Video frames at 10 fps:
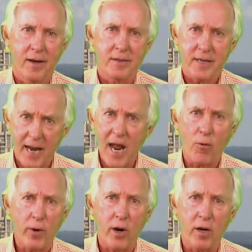Today,
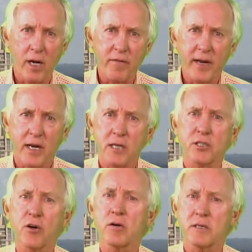we are living in
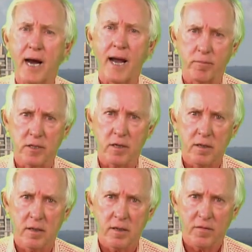uncertain times.
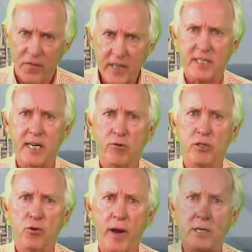Fixed
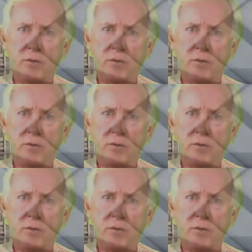interest rates